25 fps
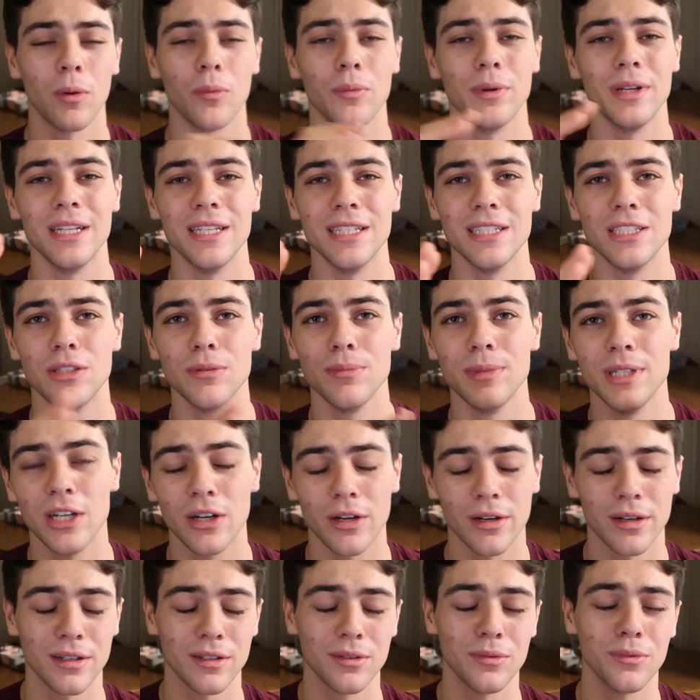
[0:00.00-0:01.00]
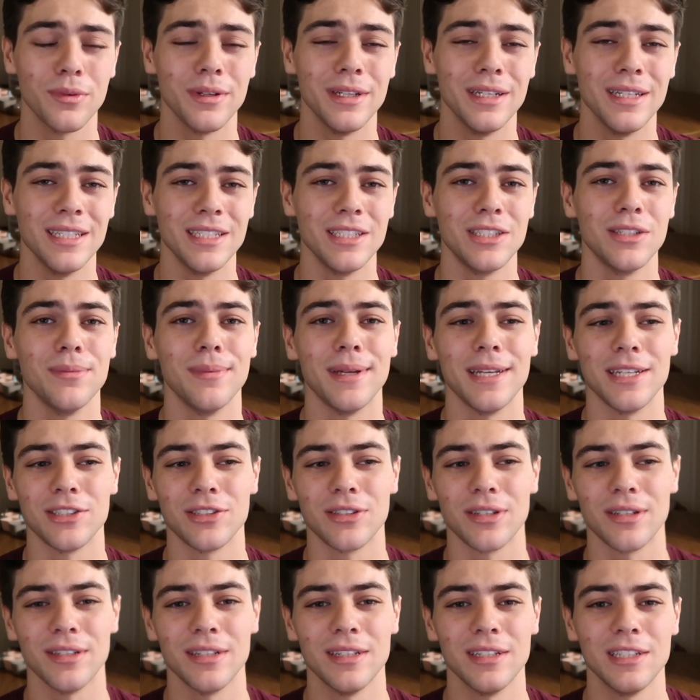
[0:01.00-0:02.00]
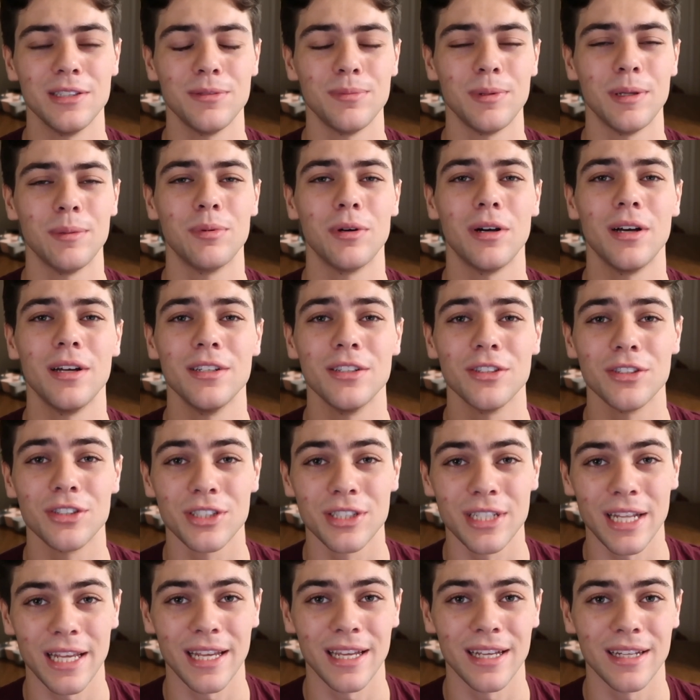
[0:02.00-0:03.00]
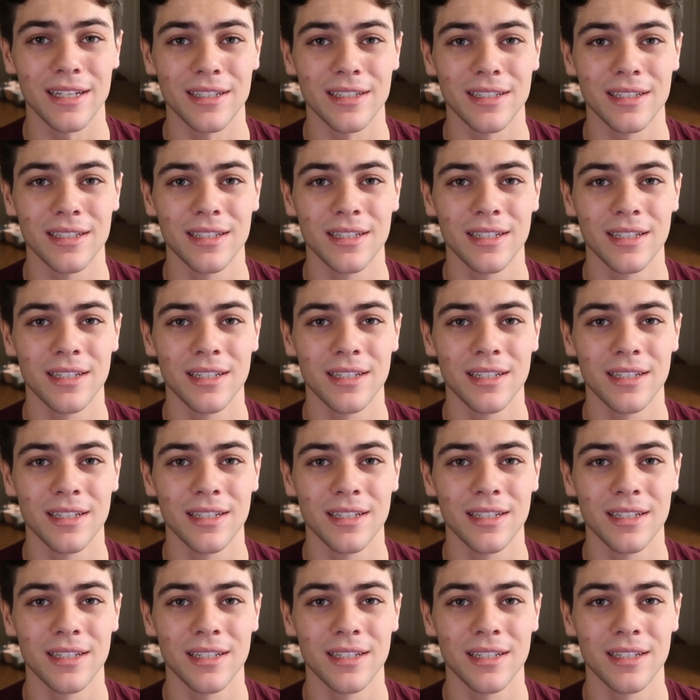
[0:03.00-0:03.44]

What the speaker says: But we need to be heard. We need to make sure that these people understand